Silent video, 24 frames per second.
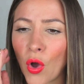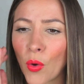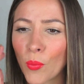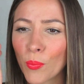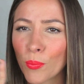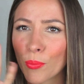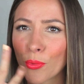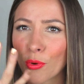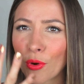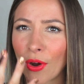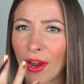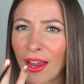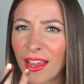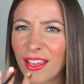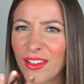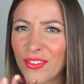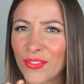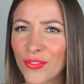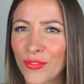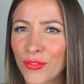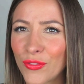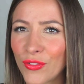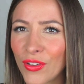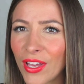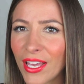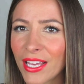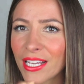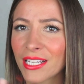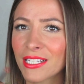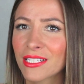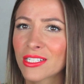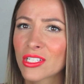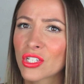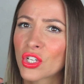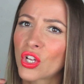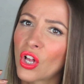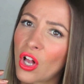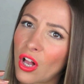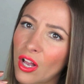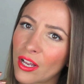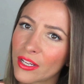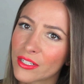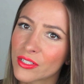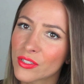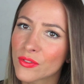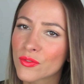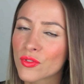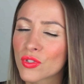ombre effect,
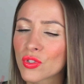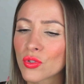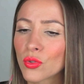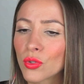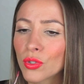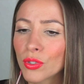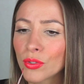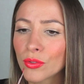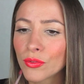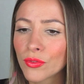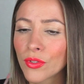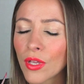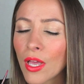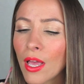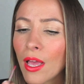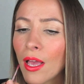kind of, sort of.